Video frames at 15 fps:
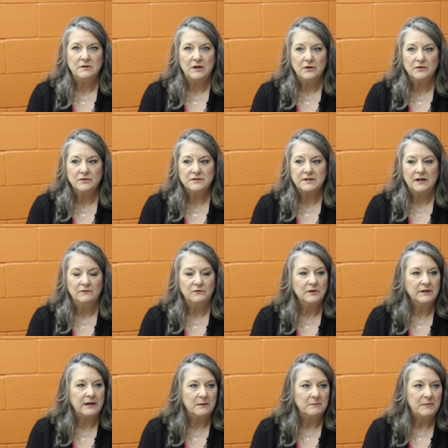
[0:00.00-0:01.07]
years that have
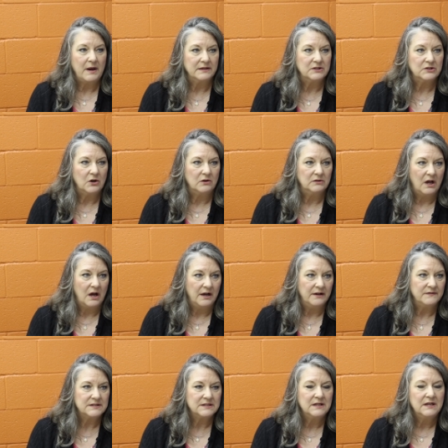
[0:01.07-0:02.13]
really impacted our
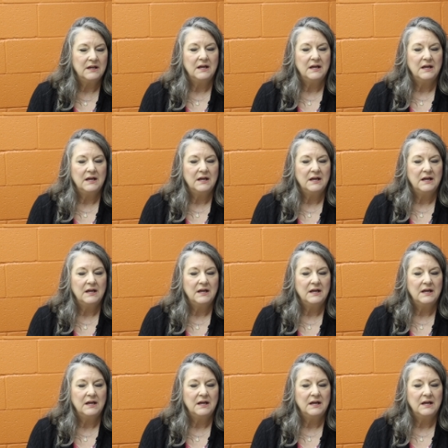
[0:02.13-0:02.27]
lives,